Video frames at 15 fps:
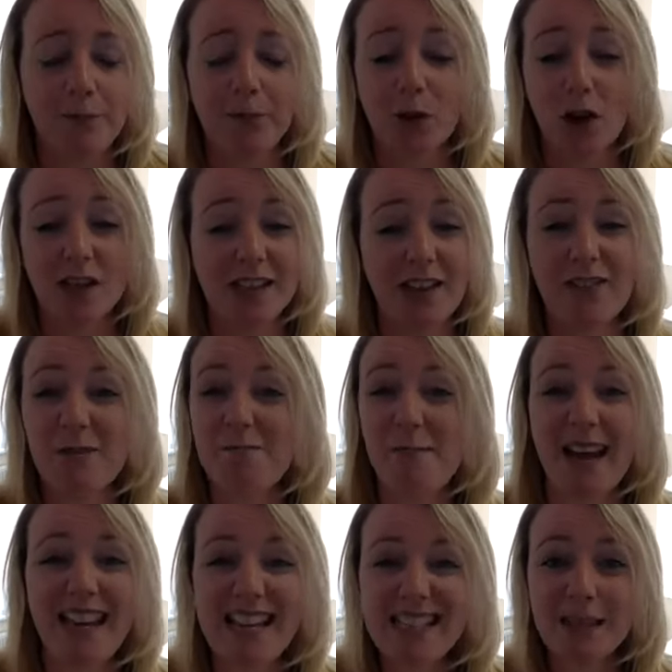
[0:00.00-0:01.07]
Guys, have an
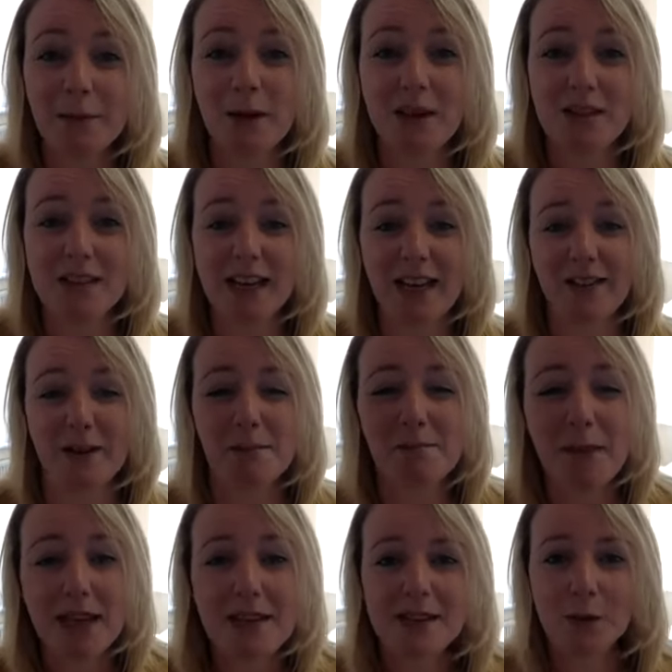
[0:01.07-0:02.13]
amazing Monday, have an
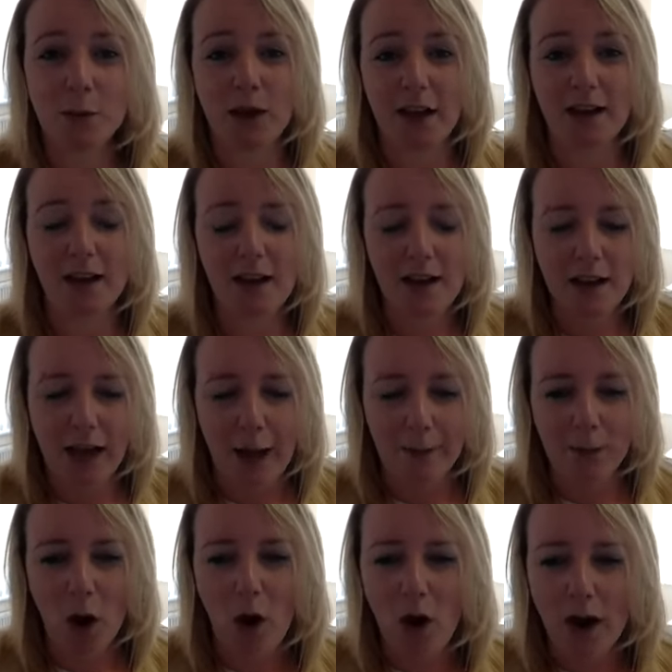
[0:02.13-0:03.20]
amazing week,
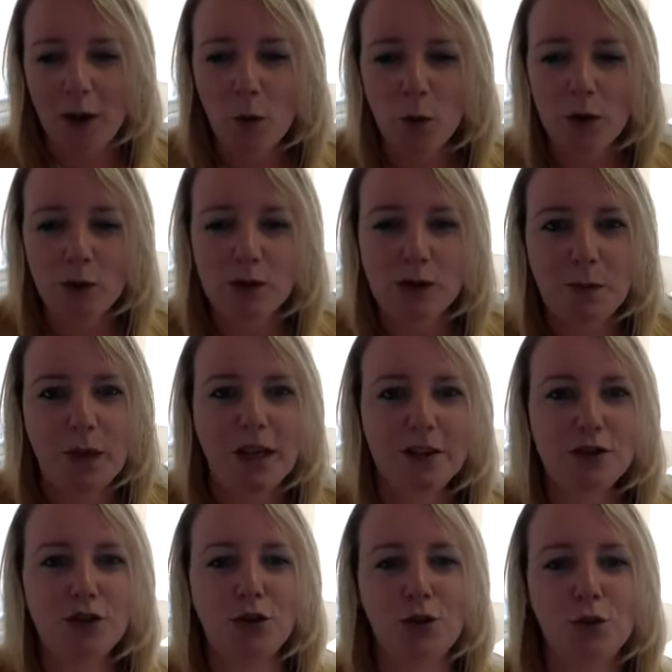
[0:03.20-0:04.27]
and I will speak
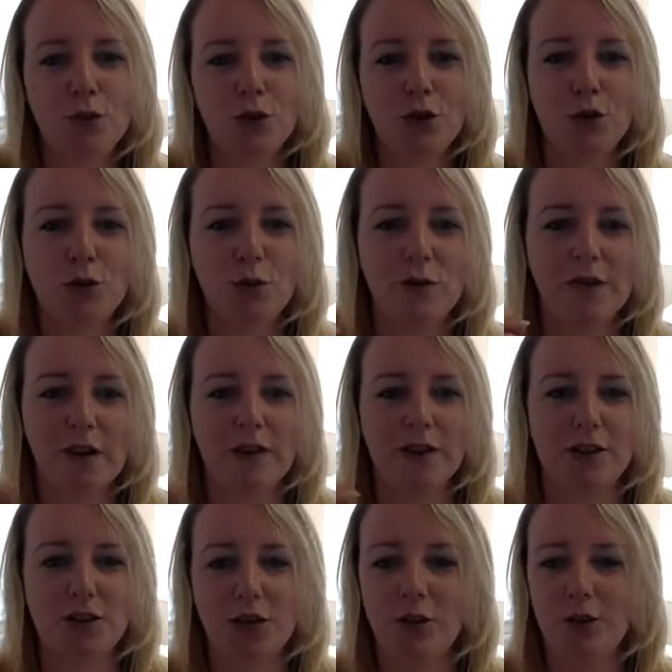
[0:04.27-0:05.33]
to you very
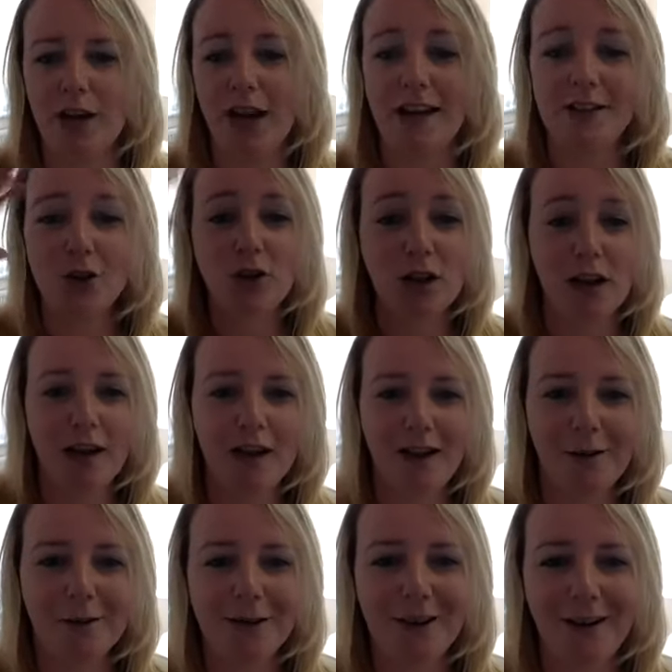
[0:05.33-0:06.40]
soon. Hey Toyin,
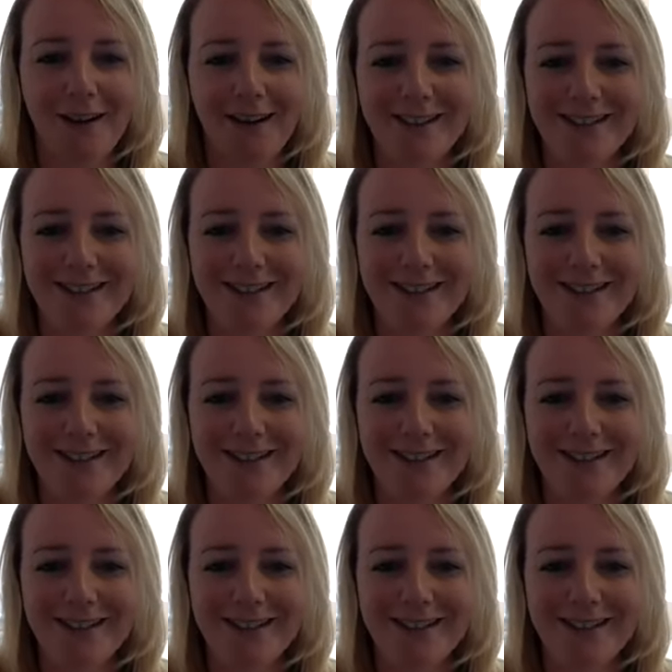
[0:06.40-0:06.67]
how are you?